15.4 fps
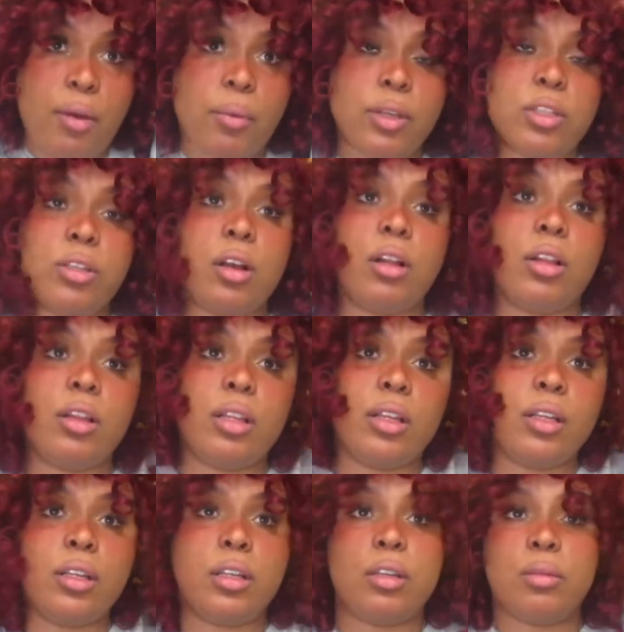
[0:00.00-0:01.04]

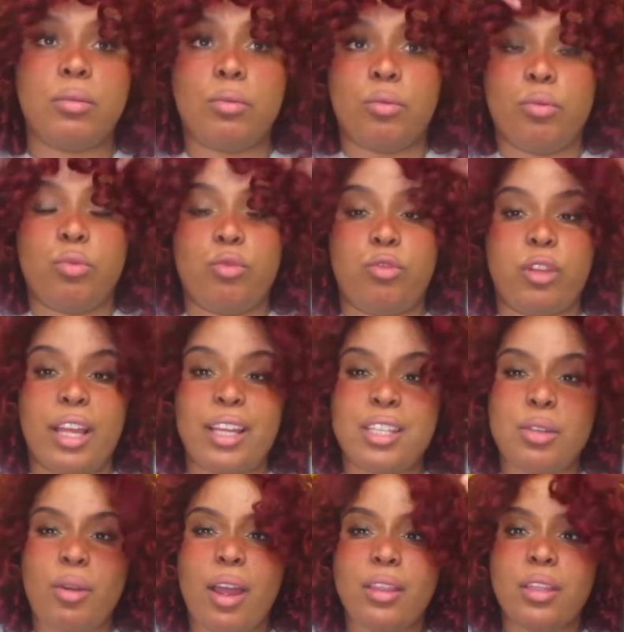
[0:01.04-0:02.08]

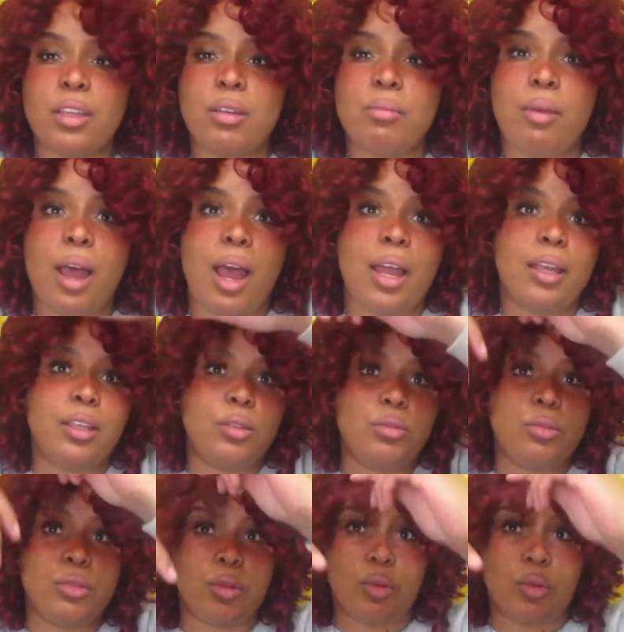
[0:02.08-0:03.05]
flexi rod them, I use